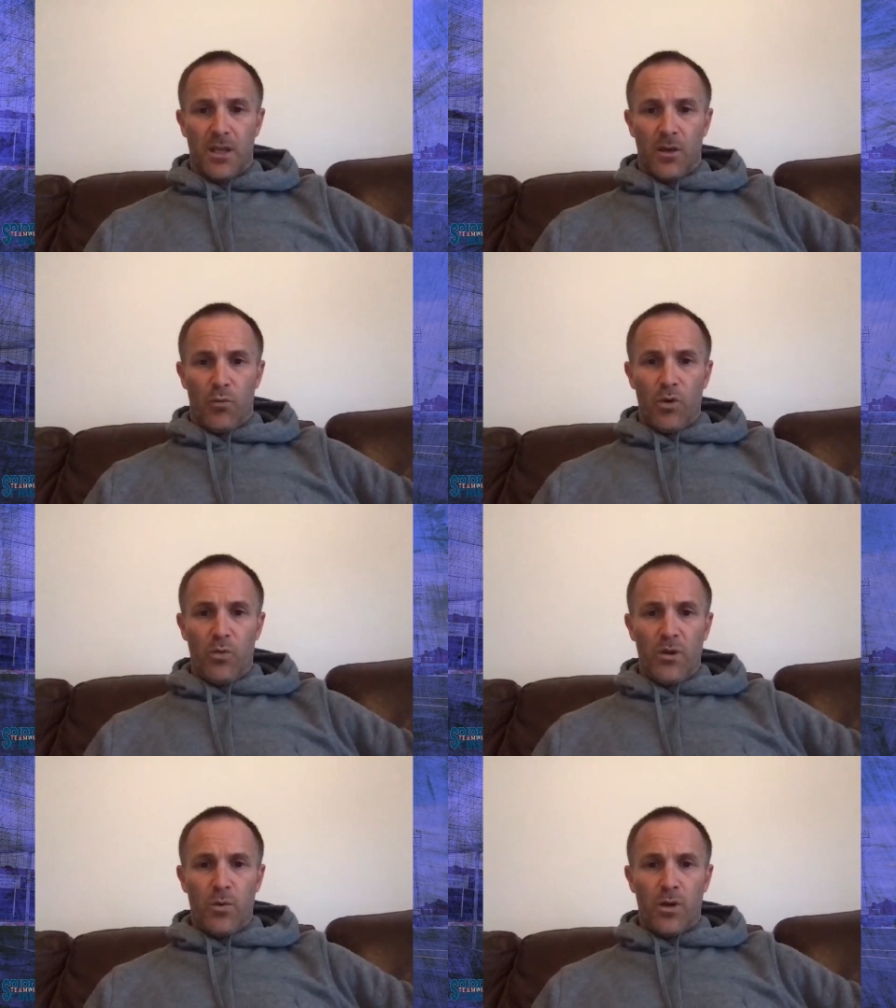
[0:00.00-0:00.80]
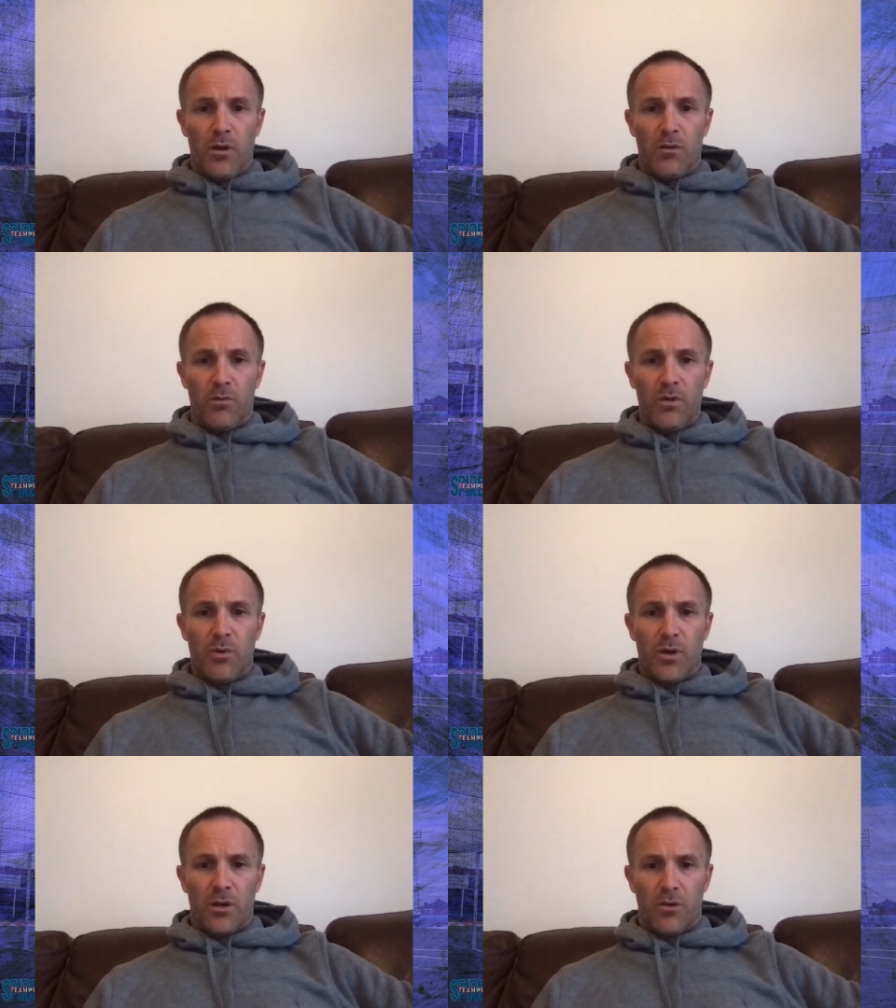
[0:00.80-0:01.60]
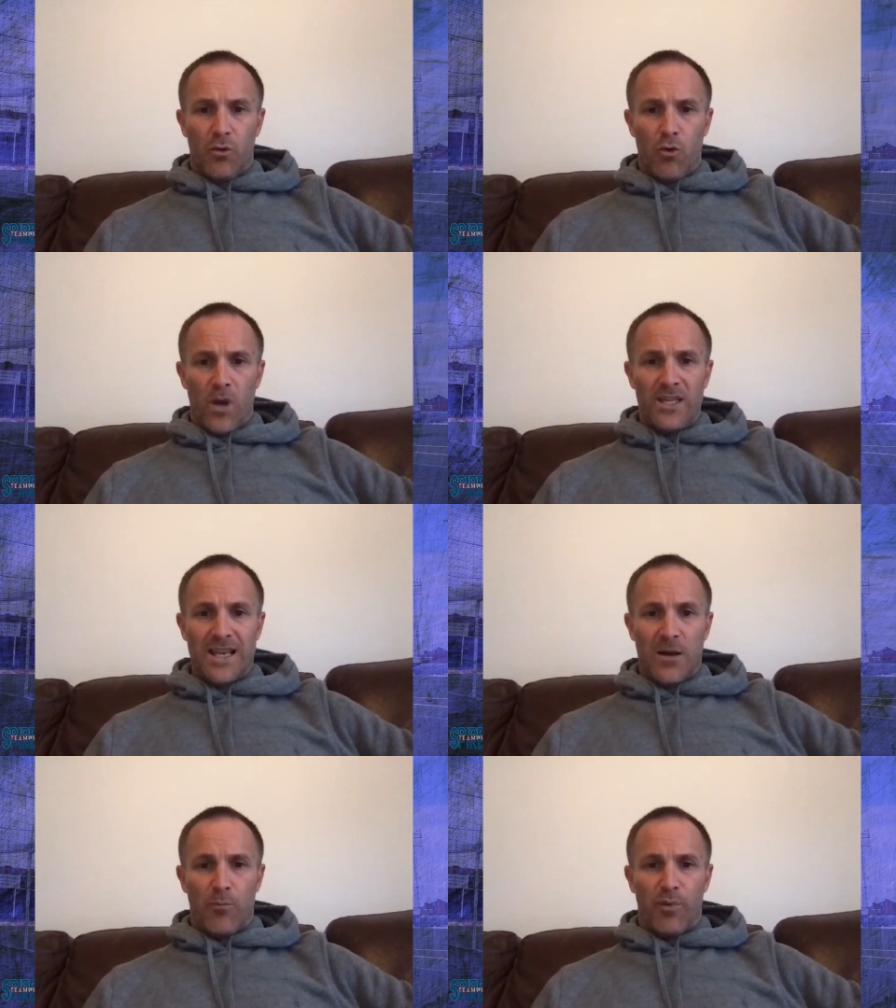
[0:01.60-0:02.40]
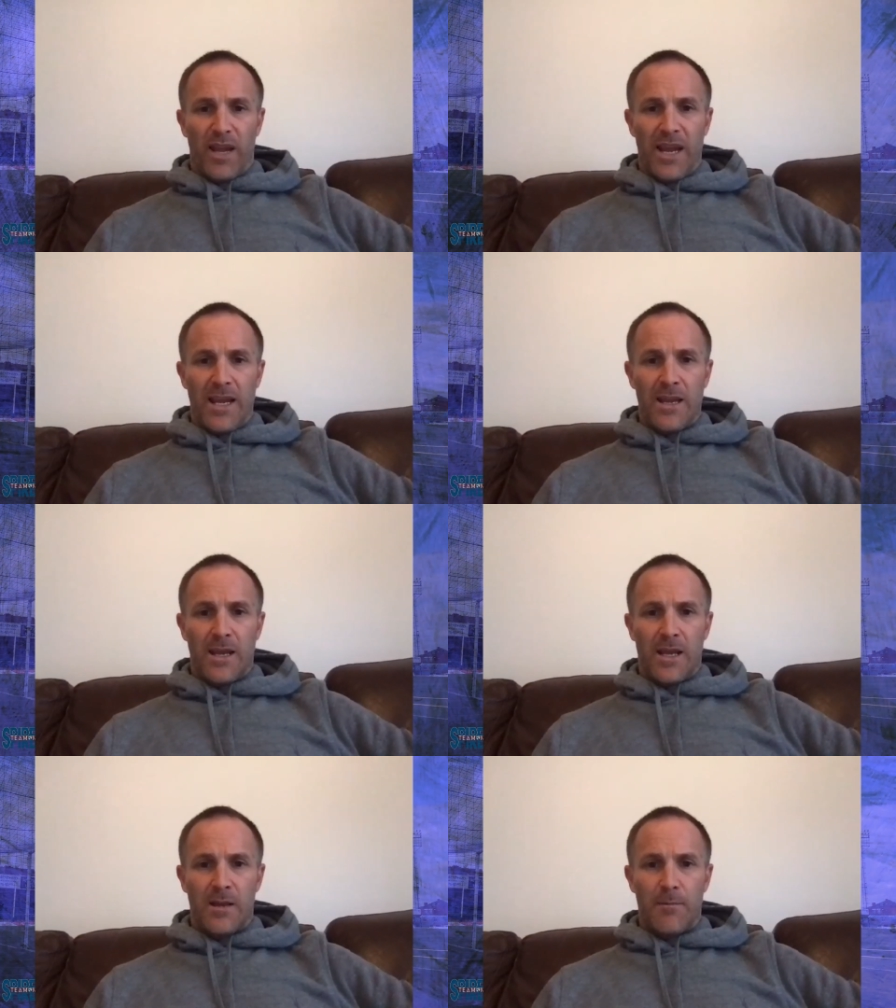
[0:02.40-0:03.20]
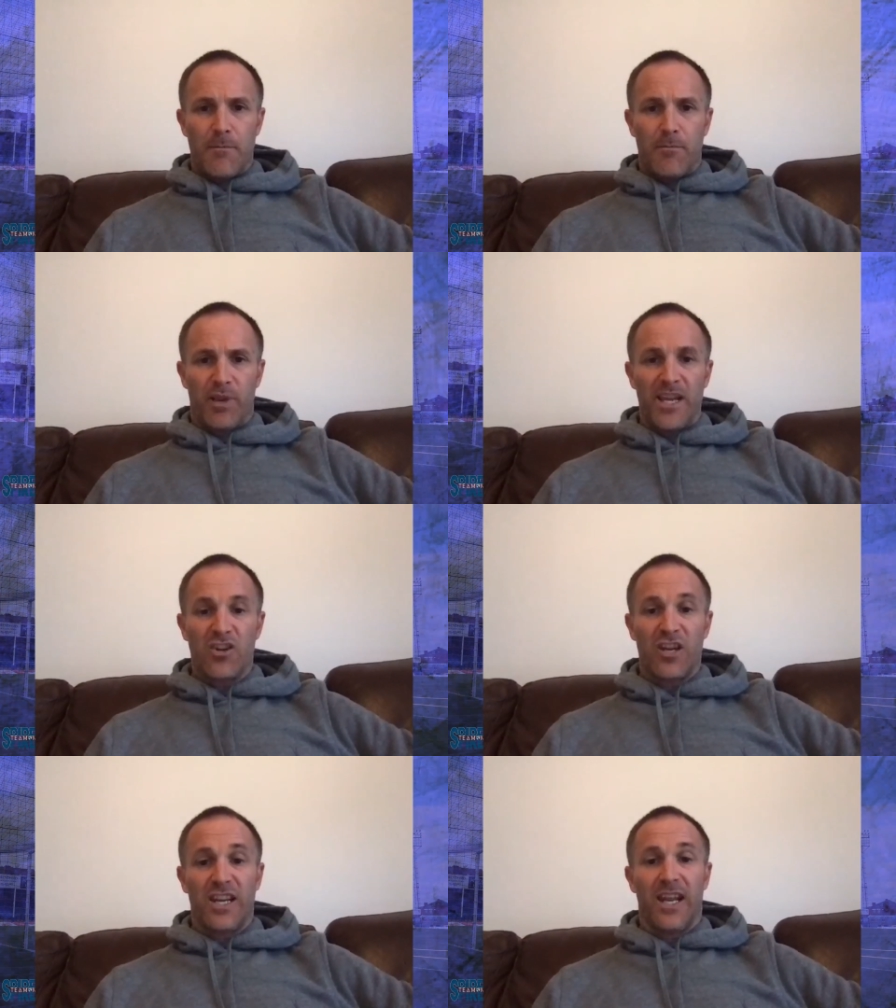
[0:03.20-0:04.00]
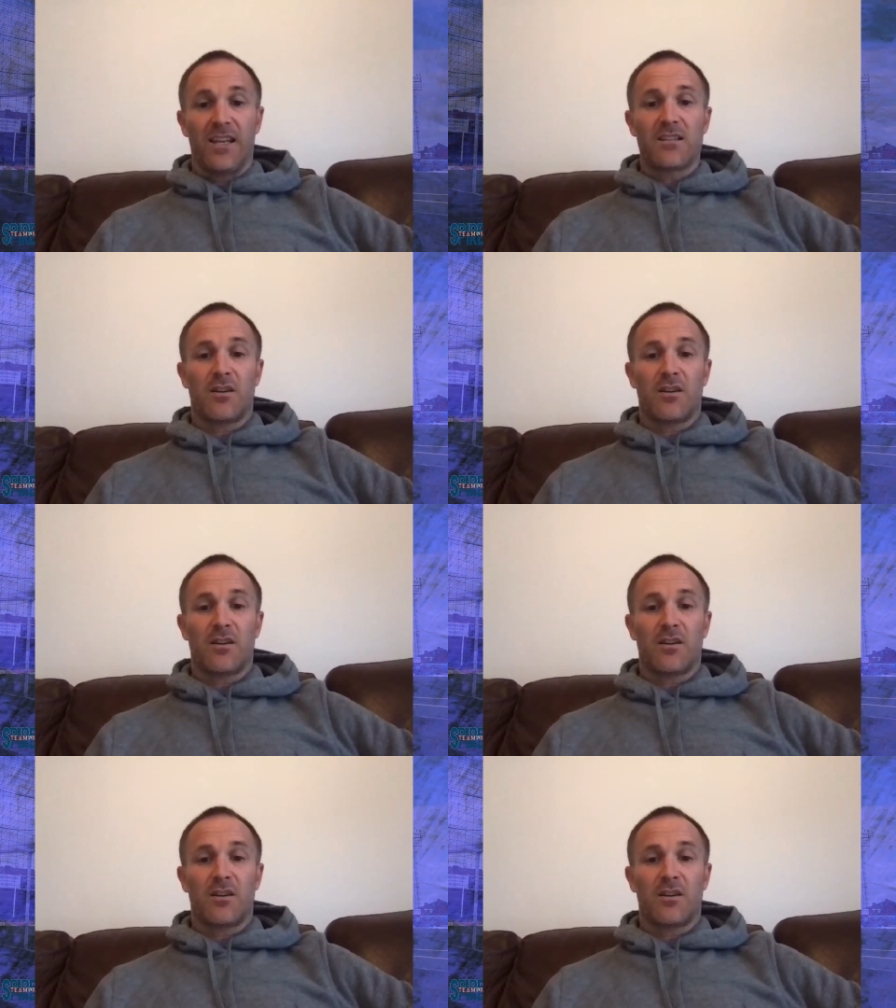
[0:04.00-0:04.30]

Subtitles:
We were always out playing cricket.